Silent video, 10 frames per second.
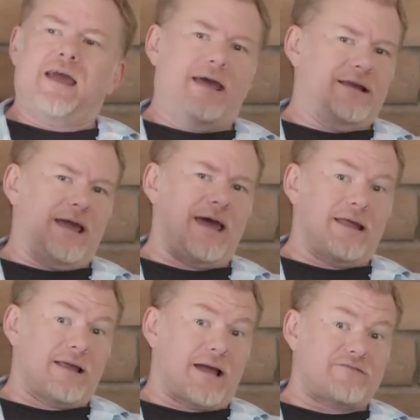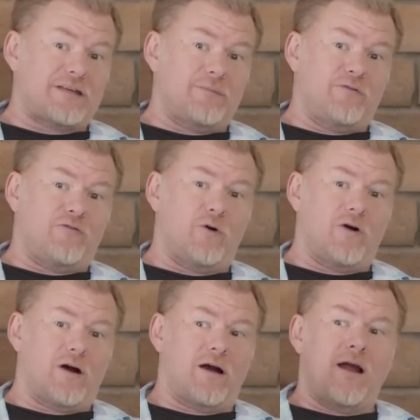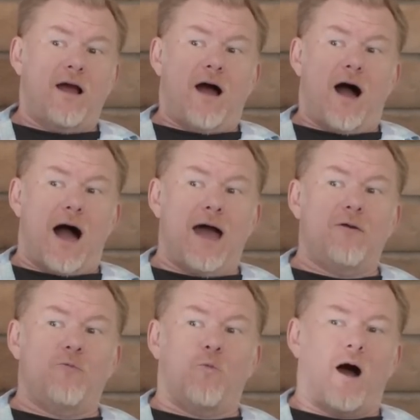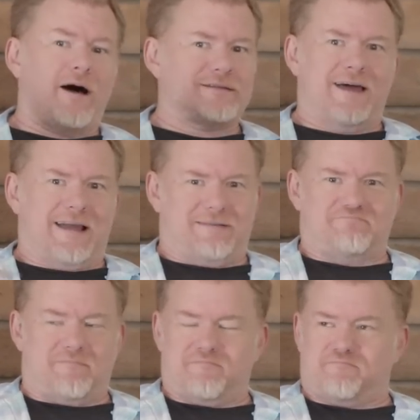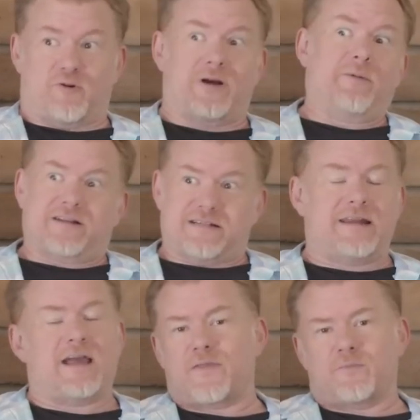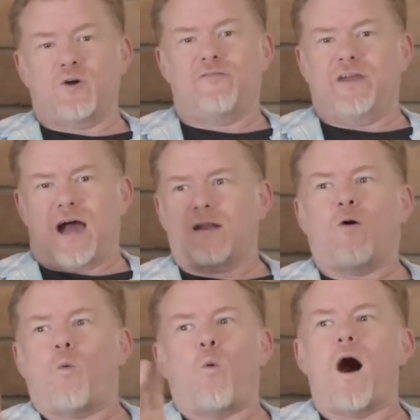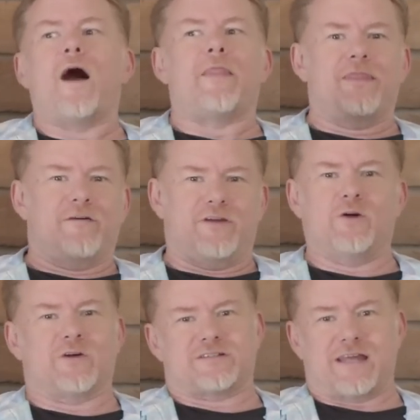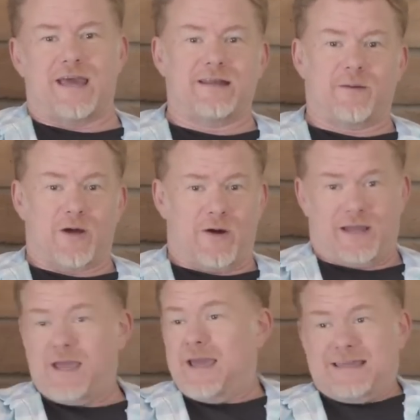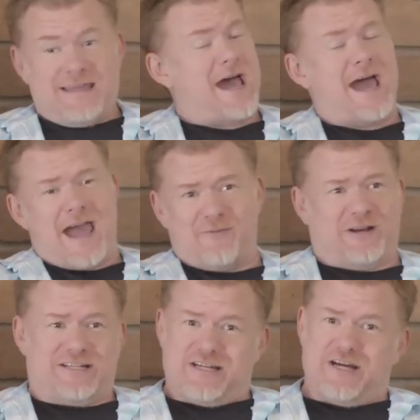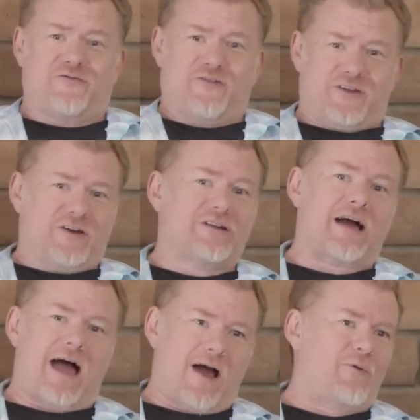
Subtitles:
And again, like I've said before, unlike pretty much any other movie, I don't want the viewers to end up going, yeah, I would have cheered for the good guy.